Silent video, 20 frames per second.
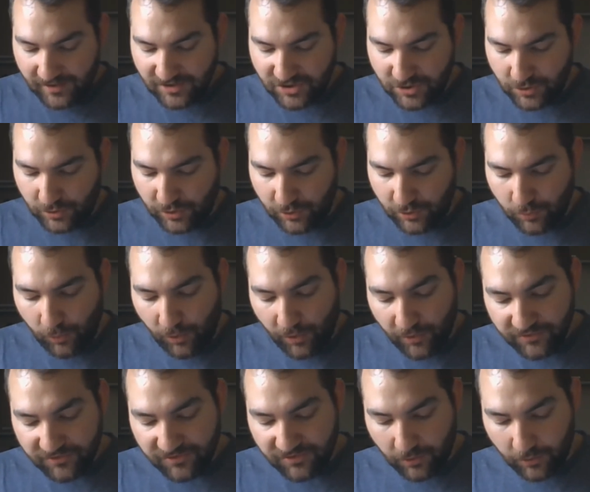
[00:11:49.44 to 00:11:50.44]
to you
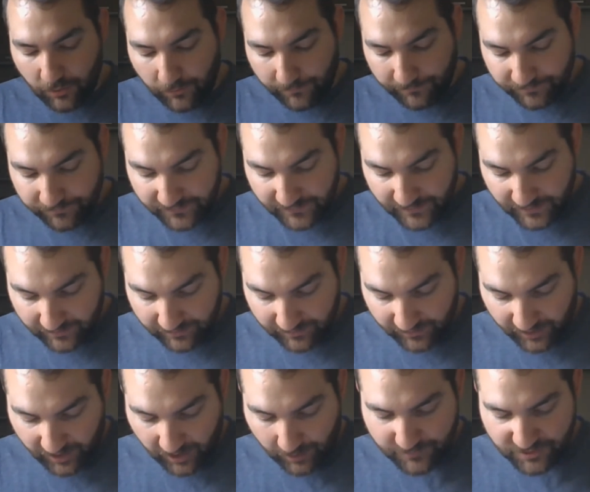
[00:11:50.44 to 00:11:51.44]
also the
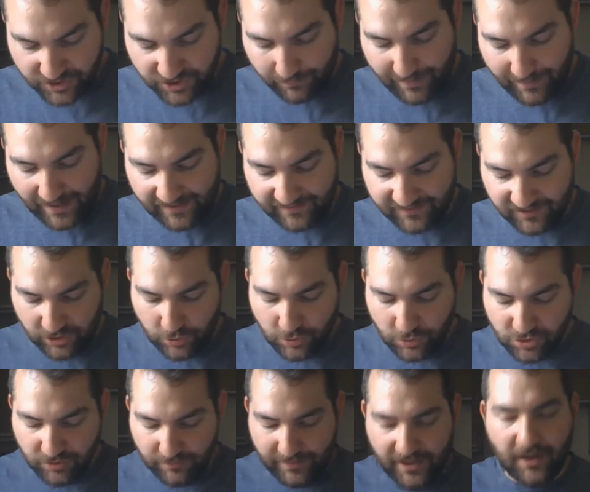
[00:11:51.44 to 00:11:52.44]
cup shall pass and you
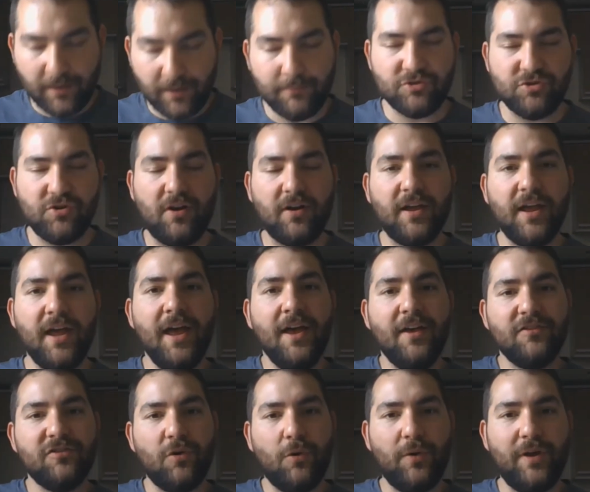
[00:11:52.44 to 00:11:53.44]
shall become drunk.
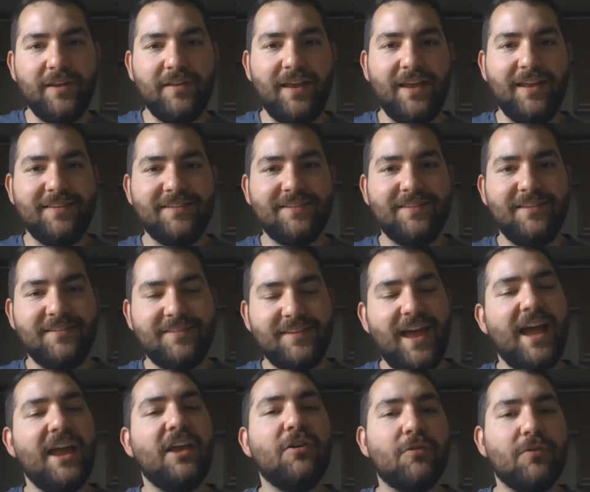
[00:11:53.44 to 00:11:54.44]
So it's this
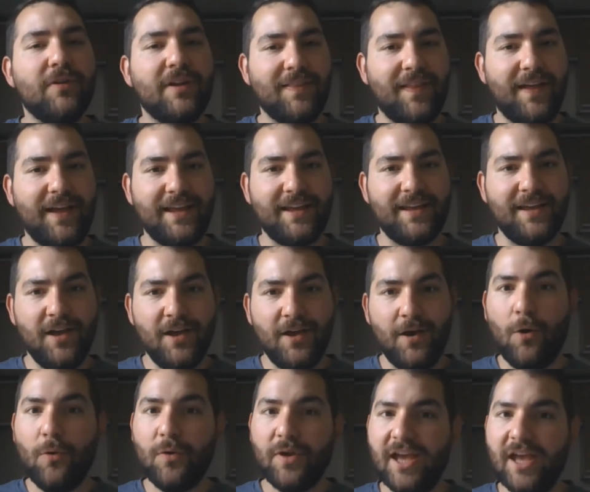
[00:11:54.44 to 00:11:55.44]
angry, like,
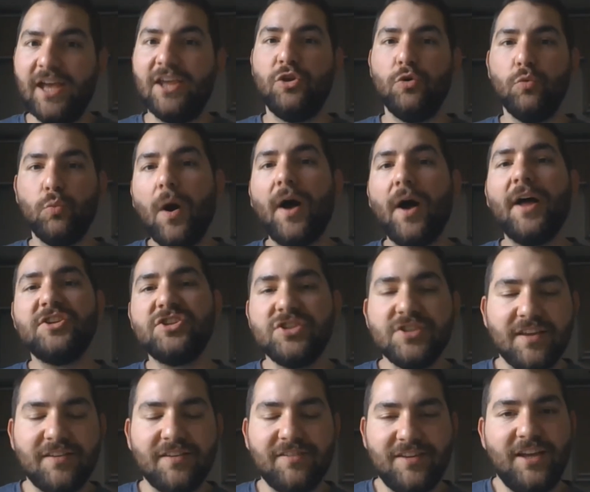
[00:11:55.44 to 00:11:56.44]
okay, you watched
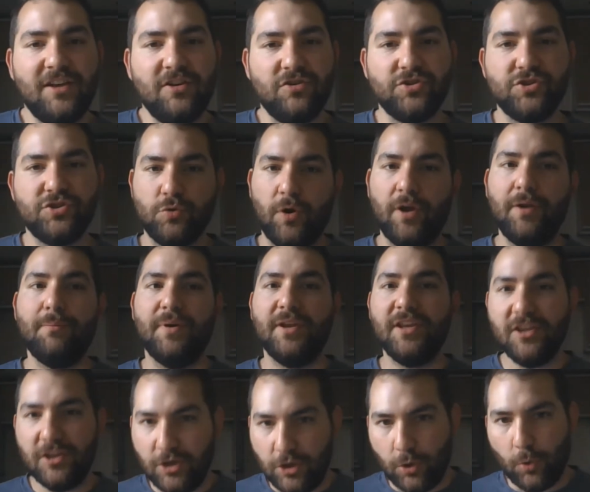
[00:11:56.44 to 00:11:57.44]
us get destroyed, but
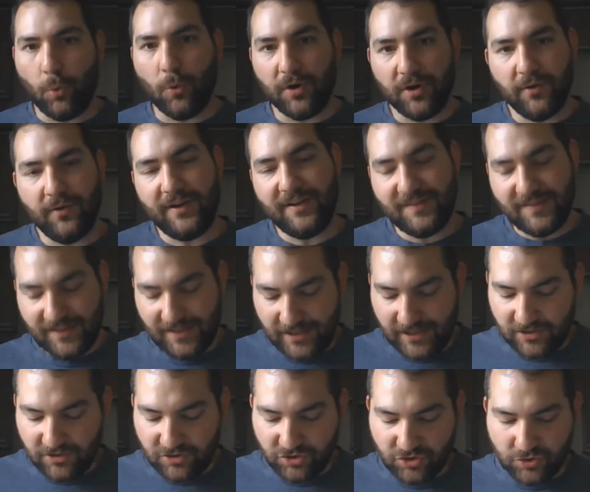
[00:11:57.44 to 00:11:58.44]
you're going to
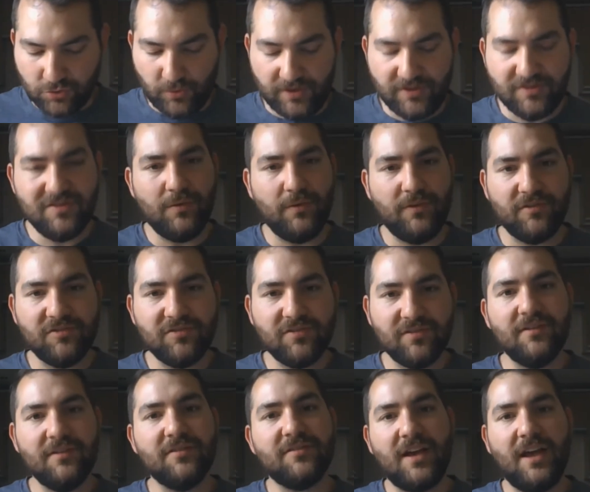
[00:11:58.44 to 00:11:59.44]
get destroyed too.
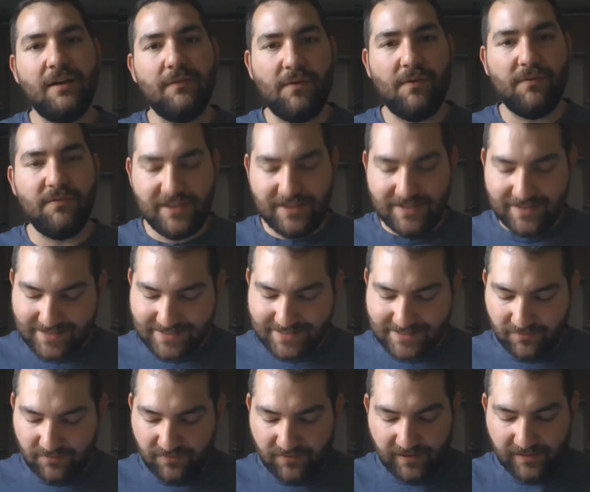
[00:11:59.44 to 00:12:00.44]
There's kind of a
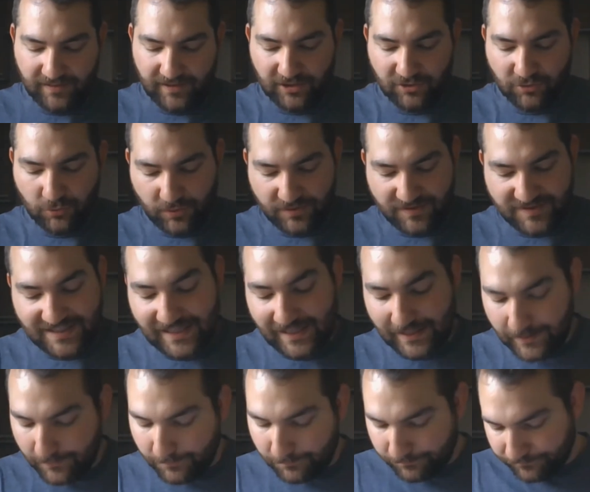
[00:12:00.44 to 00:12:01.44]
vindictive feeling towards
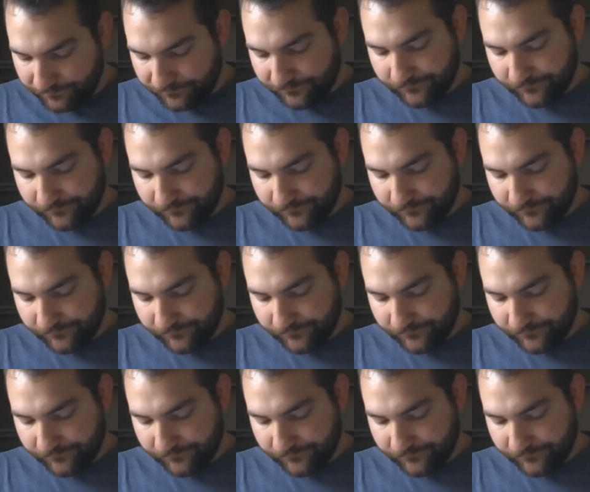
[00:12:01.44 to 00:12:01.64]
Edom.